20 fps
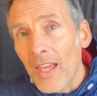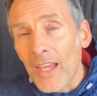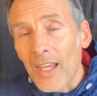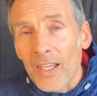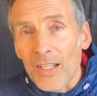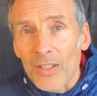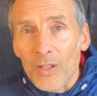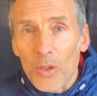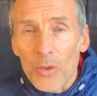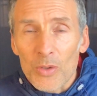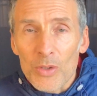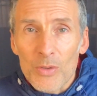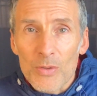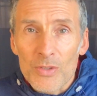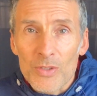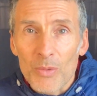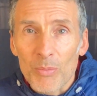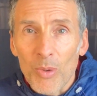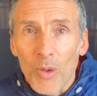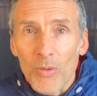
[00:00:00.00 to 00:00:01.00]
and go
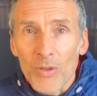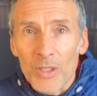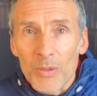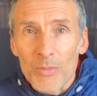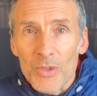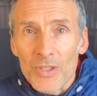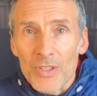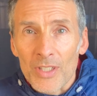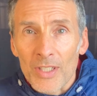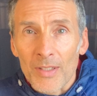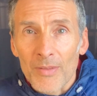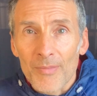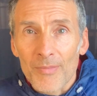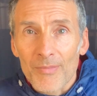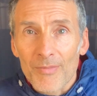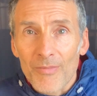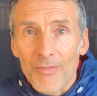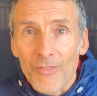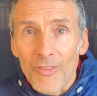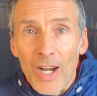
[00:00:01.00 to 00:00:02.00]
use the polling machine.
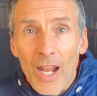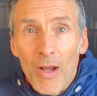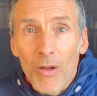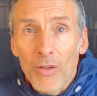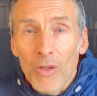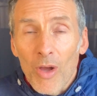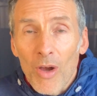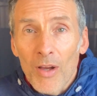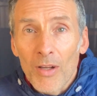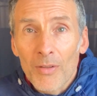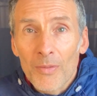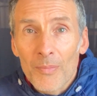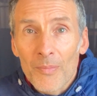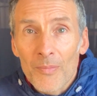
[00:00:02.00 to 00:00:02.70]
For how long?